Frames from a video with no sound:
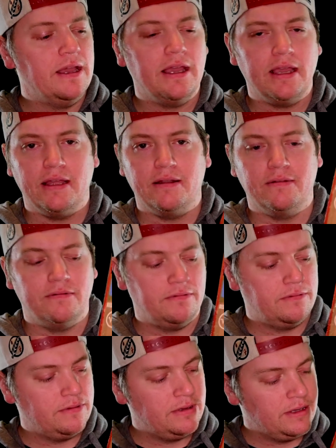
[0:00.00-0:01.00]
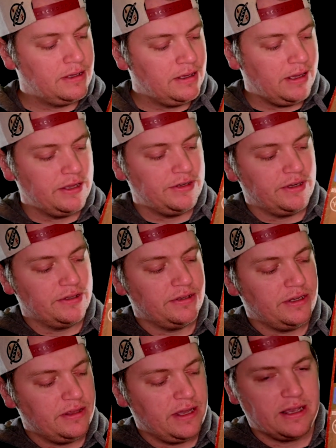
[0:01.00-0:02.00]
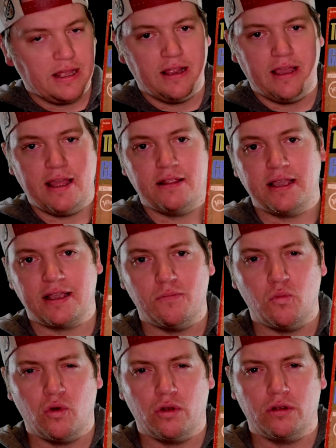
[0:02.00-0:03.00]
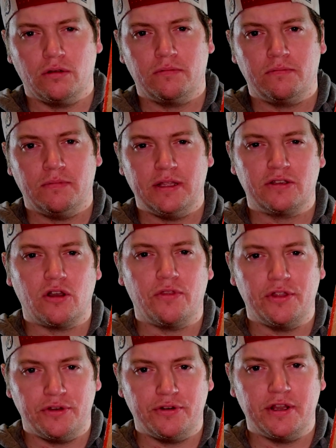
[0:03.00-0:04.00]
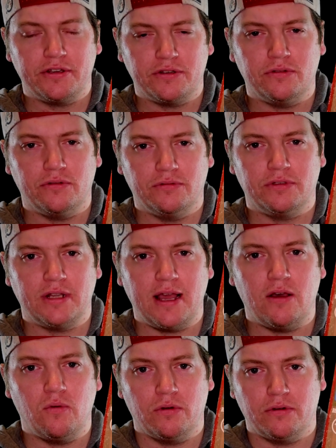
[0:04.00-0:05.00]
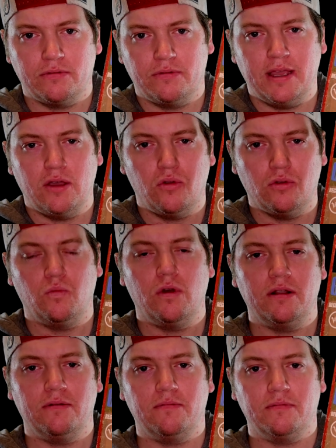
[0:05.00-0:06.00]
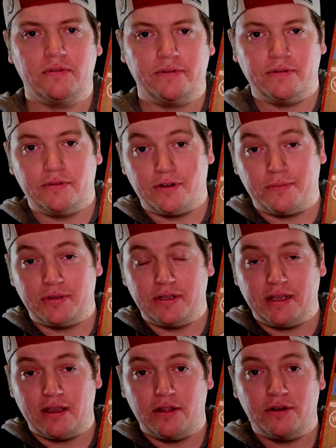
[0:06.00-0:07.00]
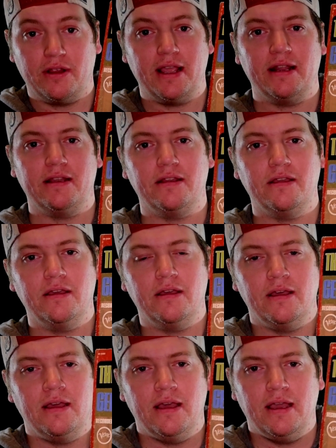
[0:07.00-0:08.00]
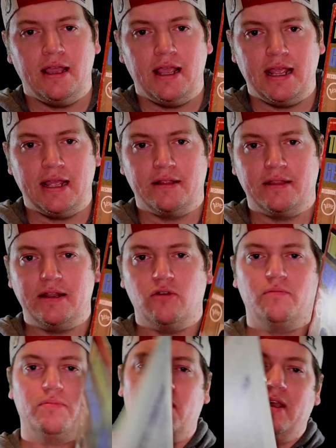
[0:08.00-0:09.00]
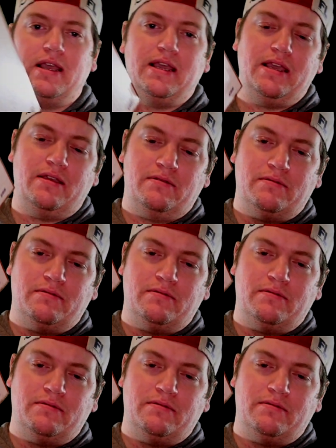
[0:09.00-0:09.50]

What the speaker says: And as you can see, they kind of had like a more, it's called the traditional style, where they hold one drumstick underhanded and they don't play